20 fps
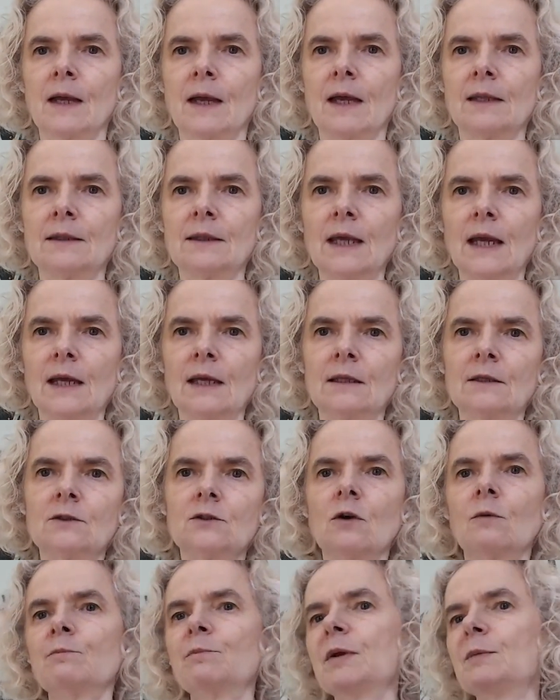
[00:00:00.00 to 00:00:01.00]
And then
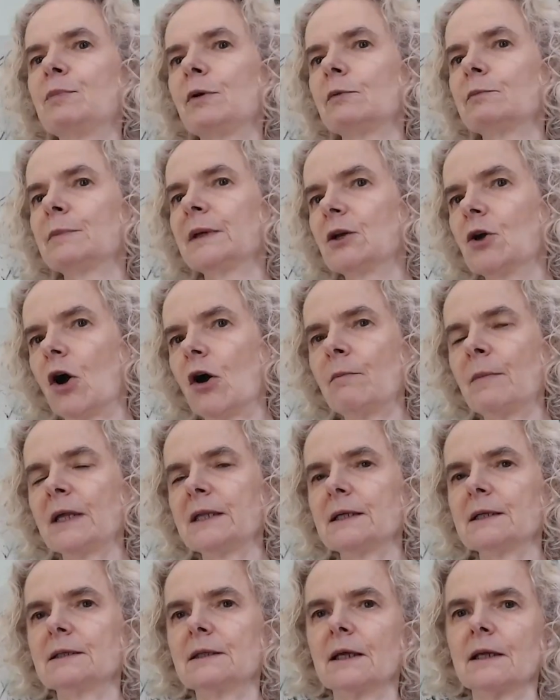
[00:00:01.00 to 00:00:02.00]
some people become
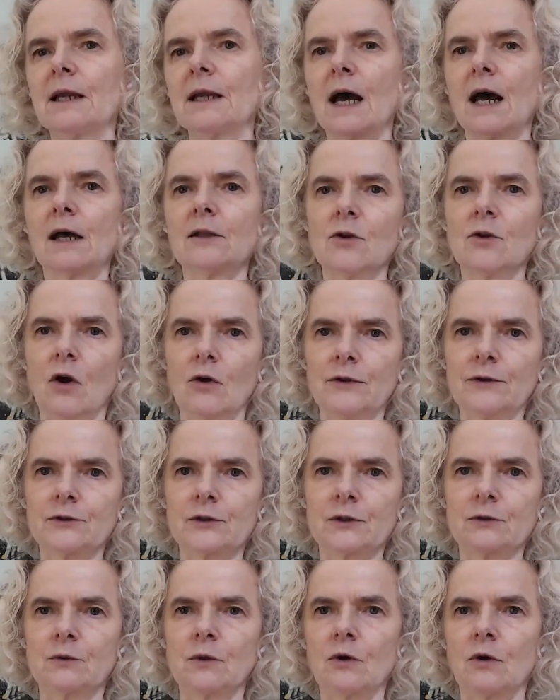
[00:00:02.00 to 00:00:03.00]
addicted and
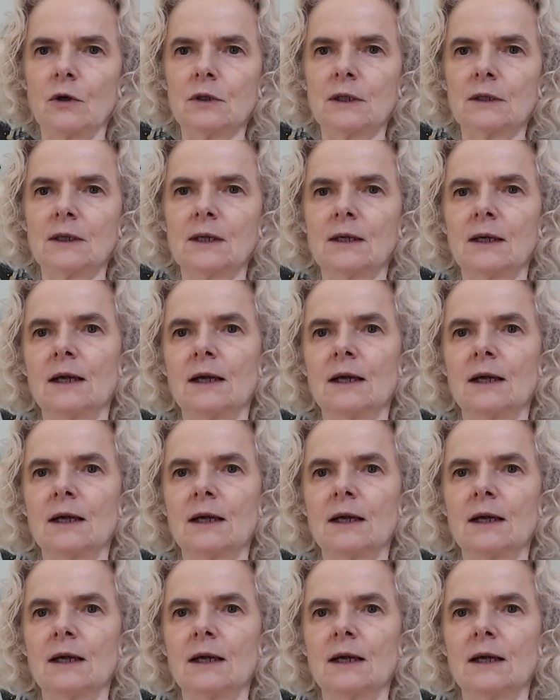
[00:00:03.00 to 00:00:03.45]
others do not.